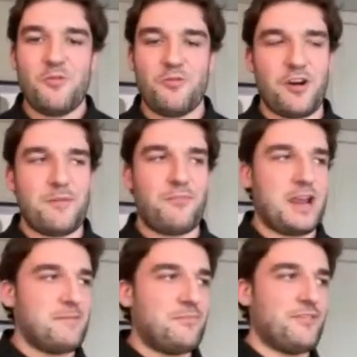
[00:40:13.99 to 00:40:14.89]
where our
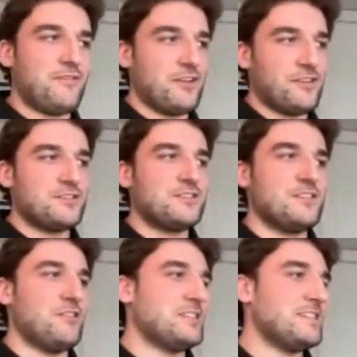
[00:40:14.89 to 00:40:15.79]
brain prefers,
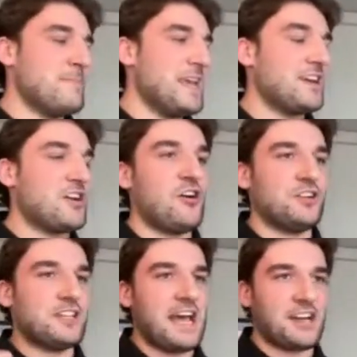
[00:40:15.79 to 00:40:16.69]
to make a
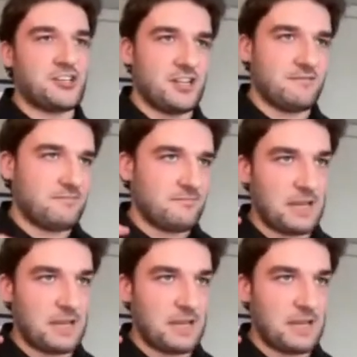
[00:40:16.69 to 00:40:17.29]
call to action,